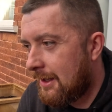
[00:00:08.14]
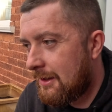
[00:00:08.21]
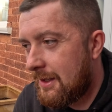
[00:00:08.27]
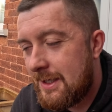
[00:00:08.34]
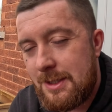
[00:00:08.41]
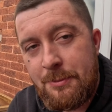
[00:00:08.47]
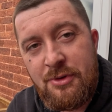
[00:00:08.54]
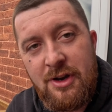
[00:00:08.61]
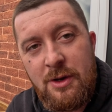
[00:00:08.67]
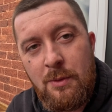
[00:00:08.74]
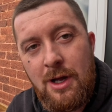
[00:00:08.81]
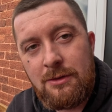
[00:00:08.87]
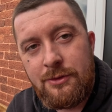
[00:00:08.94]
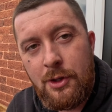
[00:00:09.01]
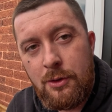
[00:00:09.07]
These are pretty
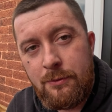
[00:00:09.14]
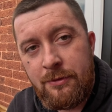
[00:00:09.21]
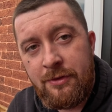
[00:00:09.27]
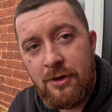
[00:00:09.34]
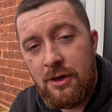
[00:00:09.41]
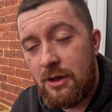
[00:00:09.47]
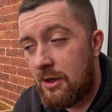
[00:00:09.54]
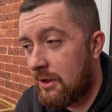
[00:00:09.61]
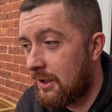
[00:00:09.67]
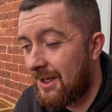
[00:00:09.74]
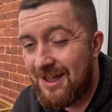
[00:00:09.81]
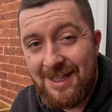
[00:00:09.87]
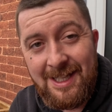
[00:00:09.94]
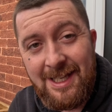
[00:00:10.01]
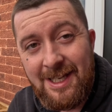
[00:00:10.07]
well known for
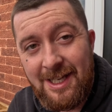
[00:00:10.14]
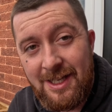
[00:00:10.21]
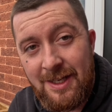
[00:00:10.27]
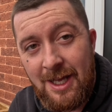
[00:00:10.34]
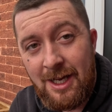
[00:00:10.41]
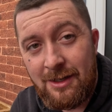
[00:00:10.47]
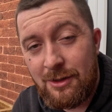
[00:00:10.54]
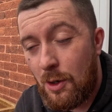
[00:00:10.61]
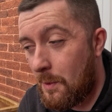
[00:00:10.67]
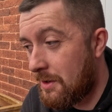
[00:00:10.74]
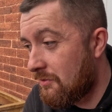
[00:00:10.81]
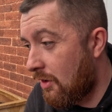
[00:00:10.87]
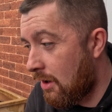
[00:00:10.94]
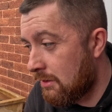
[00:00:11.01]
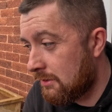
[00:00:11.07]
leaking and going
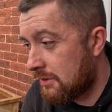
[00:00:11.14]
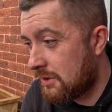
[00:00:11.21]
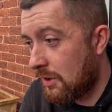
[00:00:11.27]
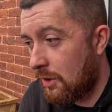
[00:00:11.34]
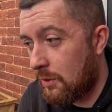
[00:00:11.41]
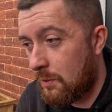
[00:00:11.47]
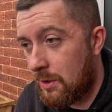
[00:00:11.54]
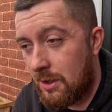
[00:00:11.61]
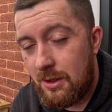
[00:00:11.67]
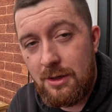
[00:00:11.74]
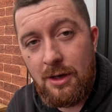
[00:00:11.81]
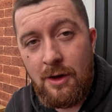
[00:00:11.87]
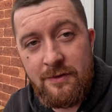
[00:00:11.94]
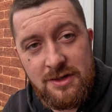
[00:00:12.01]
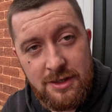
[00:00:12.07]
wrong, so
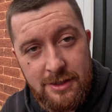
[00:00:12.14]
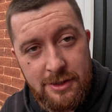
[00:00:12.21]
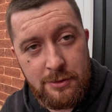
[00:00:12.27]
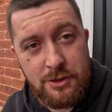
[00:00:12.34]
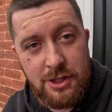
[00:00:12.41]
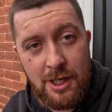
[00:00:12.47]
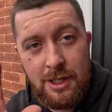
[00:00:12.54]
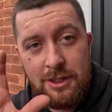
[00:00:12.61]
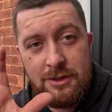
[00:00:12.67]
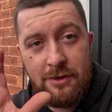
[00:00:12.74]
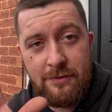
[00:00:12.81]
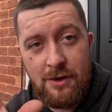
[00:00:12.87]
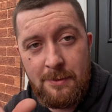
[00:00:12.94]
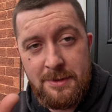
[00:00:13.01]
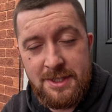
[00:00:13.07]
obviously you change the
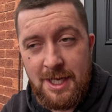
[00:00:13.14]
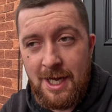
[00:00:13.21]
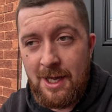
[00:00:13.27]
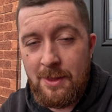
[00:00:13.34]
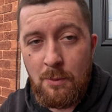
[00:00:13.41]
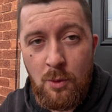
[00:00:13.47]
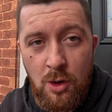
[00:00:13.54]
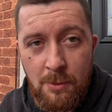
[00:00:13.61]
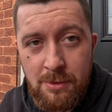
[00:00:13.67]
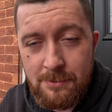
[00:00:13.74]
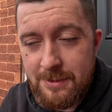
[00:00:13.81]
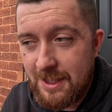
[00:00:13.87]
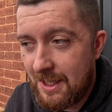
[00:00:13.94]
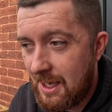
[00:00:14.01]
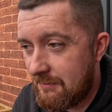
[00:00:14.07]
thermostat and the water
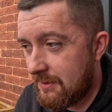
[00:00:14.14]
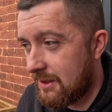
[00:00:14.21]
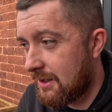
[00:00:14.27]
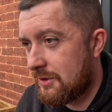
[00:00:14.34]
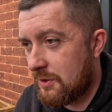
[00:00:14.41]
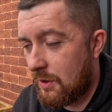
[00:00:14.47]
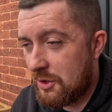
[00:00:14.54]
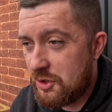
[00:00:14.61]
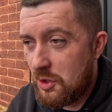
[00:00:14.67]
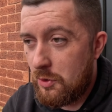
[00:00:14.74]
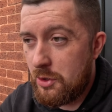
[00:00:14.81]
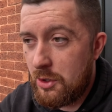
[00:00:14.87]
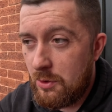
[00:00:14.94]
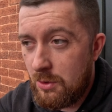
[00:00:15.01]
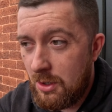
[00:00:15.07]
pump together. So I'll show
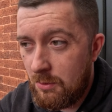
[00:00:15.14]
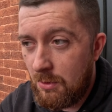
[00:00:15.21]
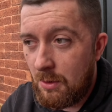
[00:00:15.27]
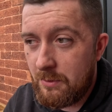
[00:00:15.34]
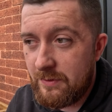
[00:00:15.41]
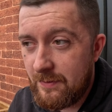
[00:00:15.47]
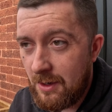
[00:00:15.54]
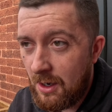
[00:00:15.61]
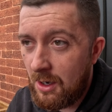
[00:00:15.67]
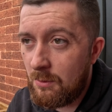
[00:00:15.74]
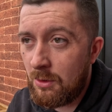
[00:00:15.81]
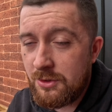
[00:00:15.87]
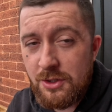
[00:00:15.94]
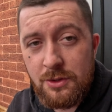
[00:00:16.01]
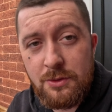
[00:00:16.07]
you what we've got,
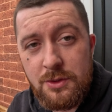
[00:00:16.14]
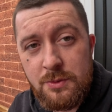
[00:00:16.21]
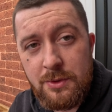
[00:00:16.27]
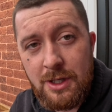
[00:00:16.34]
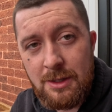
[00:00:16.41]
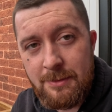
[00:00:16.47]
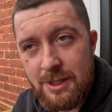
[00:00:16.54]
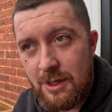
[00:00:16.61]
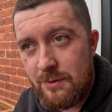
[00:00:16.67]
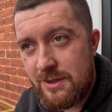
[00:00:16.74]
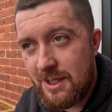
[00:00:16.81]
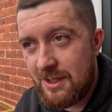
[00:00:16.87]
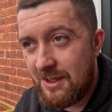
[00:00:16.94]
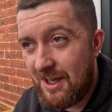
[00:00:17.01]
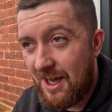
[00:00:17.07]
what tools we're going to be
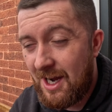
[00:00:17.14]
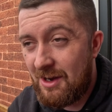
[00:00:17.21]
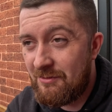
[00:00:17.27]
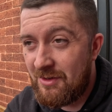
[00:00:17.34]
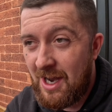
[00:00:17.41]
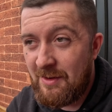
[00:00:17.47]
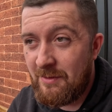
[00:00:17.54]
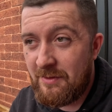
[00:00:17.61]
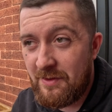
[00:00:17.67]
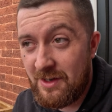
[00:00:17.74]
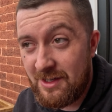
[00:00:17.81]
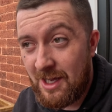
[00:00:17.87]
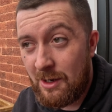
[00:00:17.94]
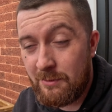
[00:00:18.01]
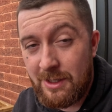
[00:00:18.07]
using. I've written
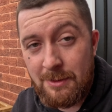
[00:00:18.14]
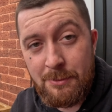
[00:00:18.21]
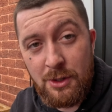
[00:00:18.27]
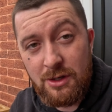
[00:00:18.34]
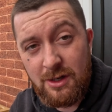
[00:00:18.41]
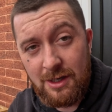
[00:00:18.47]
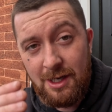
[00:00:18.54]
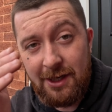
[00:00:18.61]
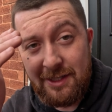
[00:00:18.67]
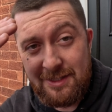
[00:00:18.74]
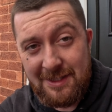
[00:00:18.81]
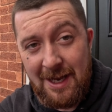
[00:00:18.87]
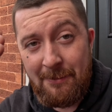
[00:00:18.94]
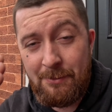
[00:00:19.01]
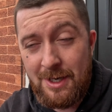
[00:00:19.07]
everything down in a book, like
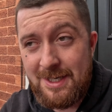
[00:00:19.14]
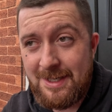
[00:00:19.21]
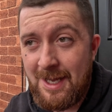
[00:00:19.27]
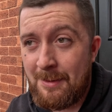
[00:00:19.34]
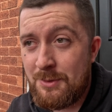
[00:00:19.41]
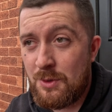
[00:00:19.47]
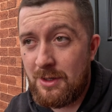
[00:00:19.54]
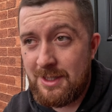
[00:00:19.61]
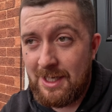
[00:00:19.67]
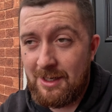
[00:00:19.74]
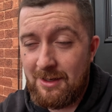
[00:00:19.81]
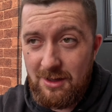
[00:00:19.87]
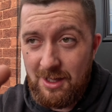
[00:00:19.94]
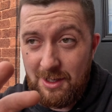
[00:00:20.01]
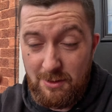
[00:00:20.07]
step by step, so
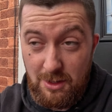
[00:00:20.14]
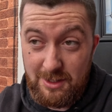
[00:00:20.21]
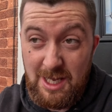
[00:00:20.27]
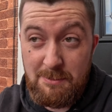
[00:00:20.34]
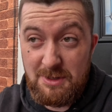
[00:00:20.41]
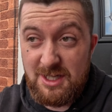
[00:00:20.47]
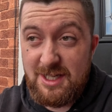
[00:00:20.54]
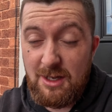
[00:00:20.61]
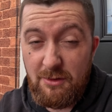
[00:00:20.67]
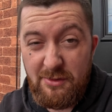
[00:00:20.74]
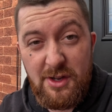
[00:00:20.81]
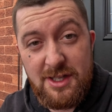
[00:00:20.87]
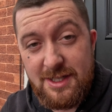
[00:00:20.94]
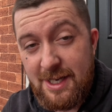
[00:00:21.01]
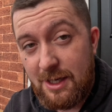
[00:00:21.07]
I'll keep it still
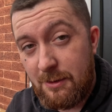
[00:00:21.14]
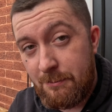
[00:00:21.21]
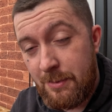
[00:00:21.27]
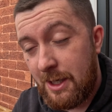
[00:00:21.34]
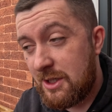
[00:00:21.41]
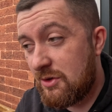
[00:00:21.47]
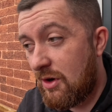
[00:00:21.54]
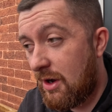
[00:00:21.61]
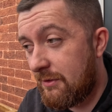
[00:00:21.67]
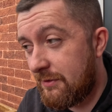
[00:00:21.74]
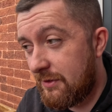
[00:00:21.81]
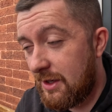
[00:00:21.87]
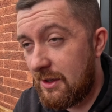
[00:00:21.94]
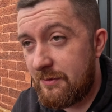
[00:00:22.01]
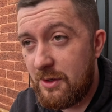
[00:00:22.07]
for you to take a picture of
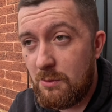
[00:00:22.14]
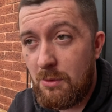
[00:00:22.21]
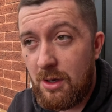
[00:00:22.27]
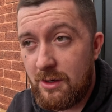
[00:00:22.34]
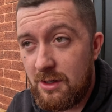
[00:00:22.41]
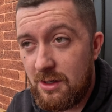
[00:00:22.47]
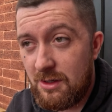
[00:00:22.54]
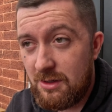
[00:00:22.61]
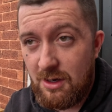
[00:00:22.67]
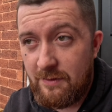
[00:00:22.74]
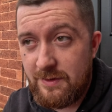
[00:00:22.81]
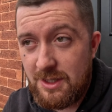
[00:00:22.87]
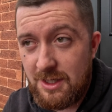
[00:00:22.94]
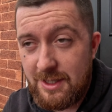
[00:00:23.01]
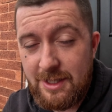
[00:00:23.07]
if you want to
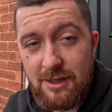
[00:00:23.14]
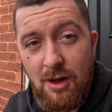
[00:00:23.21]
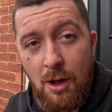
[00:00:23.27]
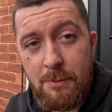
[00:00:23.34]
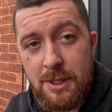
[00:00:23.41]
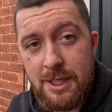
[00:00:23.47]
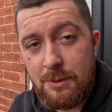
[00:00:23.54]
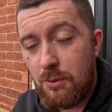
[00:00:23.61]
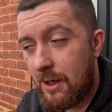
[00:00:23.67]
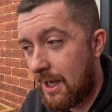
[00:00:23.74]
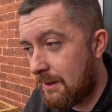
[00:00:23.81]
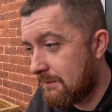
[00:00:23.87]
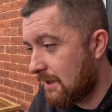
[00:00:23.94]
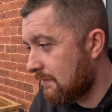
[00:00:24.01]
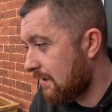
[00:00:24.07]
obviously copy what
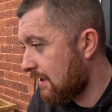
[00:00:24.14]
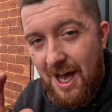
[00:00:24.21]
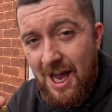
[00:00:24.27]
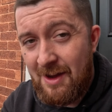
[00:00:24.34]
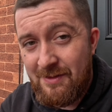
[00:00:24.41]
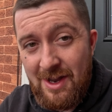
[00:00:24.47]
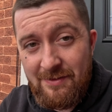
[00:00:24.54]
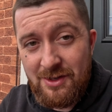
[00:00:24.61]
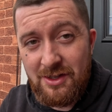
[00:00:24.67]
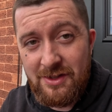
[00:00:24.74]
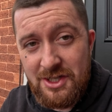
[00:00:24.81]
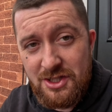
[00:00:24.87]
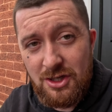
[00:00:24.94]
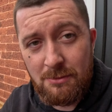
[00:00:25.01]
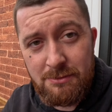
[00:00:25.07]
I'm doing. I've never done
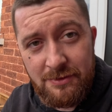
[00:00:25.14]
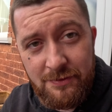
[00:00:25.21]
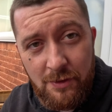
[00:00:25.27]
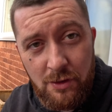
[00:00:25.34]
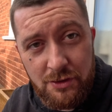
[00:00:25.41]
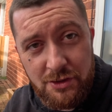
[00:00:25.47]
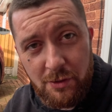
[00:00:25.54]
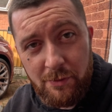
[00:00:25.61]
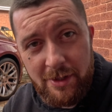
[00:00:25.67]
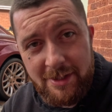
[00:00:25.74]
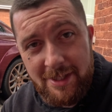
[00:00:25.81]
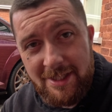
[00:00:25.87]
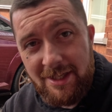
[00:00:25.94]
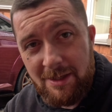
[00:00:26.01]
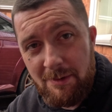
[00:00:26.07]
this job before, so
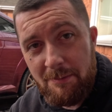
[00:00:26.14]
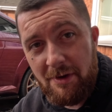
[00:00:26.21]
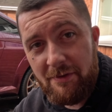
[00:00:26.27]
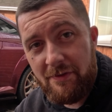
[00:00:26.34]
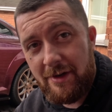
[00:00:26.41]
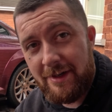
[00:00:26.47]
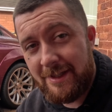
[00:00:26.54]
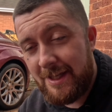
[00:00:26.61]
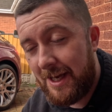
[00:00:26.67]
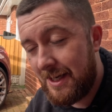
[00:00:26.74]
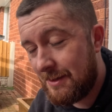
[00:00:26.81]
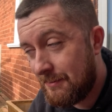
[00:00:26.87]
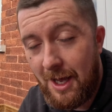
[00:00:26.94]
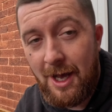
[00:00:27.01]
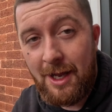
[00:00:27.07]
this is going to be my first
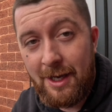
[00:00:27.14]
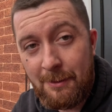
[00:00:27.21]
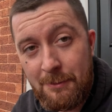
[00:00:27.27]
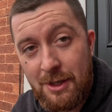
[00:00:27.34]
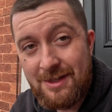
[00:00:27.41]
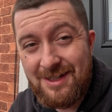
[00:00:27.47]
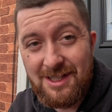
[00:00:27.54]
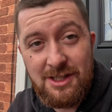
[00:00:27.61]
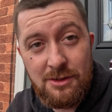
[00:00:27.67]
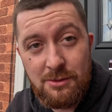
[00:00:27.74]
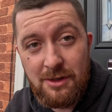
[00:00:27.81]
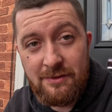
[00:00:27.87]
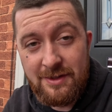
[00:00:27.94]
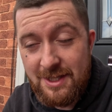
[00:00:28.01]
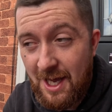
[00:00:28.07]
time, and I'm going to tell you
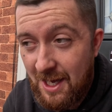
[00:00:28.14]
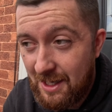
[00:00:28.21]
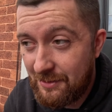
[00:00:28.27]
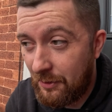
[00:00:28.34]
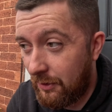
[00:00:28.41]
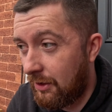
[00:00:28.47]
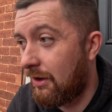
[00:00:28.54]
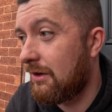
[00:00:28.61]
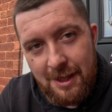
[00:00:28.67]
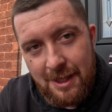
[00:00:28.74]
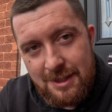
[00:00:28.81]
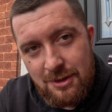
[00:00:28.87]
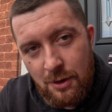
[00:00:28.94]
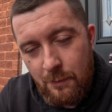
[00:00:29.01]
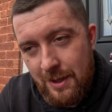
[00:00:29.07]
if it's hard or not.
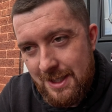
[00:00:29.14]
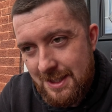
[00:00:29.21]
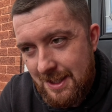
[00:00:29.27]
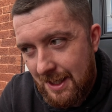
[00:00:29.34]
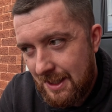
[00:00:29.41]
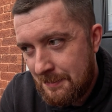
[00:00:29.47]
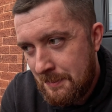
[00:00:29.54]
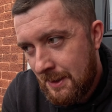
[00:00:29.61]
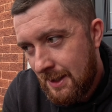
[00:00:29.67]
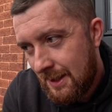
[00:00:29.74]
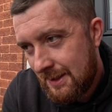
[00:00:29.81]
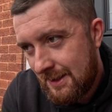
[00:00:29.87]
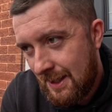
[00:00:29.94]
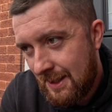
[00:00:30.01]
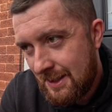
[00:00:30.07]
Let's not waste time,
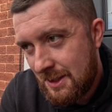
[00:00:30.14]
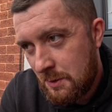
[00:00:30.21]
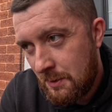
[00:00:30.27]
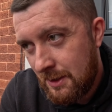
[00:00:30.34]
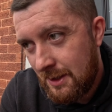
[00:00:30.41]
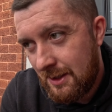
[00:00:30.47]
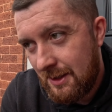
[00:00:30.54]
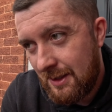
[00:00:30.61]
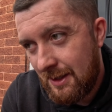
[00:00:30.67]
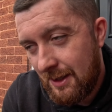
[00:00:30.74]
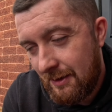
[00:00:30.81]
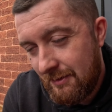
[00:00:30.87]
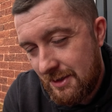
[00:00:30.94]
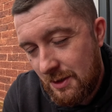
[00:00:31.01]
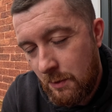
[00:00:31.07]
let's get into it.
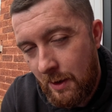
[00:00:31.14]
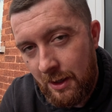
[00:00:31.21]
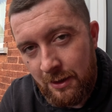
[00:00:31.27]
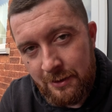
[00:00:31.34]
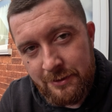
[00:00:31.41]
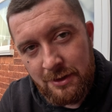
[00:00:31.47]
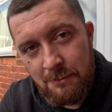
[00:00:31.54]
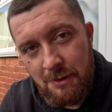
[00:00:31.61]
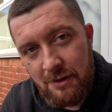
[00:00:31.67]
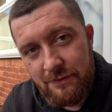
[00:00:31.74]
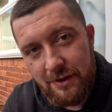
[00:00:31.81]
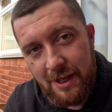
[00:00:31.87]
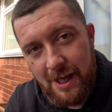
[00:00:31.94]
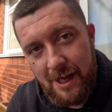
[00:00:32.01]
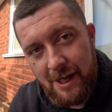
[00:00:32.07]
There is quite a lot to come off
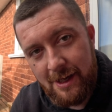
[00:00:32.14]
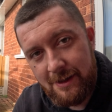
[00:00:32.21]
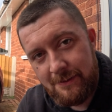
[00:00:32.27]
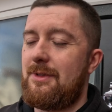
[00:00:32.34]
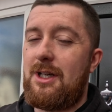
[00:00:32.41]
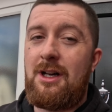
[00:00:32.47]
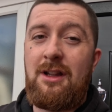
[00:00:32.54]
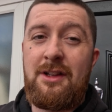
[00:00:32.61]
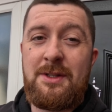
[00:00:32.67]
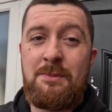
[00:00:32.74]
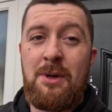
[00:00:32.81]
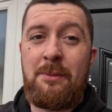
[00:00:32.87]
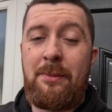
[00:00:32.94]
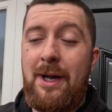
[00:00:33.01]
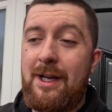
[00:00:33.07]
the car, a lot to
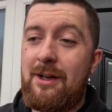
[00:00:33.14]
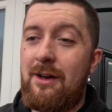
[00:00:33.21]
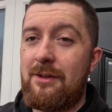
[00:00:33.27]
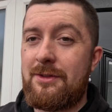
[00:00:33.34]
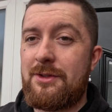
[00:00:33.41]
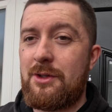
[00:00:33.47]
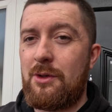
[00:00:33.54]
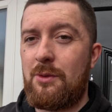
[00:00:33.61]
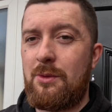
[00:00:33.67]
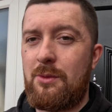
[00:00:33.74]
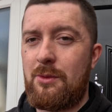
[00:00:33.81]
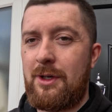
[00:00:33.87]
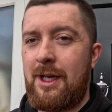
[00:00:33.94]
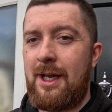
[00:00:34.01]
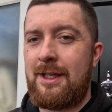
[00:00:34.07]
put back on, so
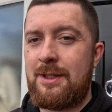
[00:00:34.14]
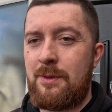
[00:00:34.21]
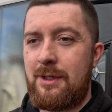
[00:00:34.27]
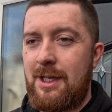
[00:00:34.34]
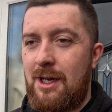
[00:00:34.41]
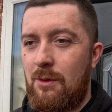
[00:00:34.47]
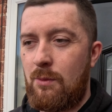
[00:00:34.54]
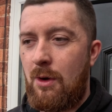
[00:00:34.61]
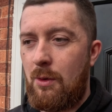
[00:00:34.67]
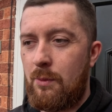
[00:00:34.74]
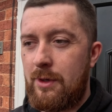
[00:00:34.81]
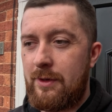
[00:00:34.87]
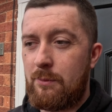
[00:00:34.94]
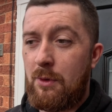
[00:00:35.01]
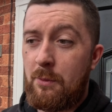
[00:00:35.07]
we'll get into it now, what
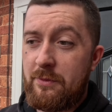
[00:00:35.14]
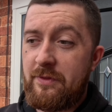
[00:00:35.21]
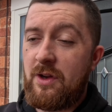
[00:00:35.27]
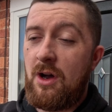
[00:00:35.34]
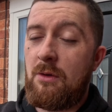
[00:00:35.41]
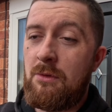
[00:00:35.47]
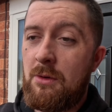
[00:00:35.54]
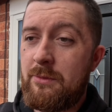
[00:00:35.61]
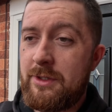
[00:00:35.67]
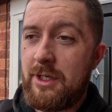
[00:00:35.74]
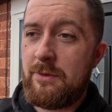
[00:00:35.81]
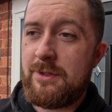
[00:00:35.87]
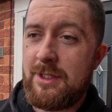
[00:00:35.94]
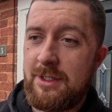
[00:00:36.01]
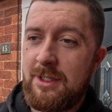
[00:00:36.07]
we've got, what we're
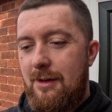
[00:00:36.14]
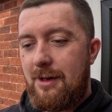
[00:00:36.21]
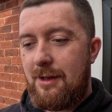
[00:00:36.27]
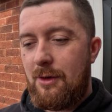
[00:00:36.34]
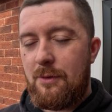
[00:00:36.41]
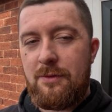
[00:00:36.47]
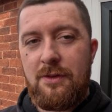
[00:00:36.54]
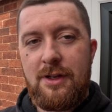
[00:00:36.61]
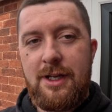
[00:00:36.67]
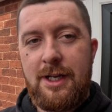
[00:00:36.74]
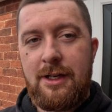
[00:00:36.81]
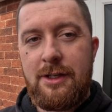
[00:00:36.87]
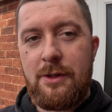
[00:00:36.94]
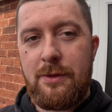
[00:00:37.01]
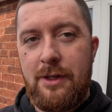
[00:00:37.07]
using, and hopefully I
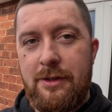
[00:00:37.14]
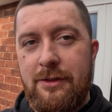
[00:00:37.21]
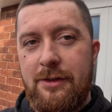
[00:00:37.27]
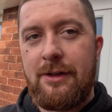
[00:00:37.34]
can do this.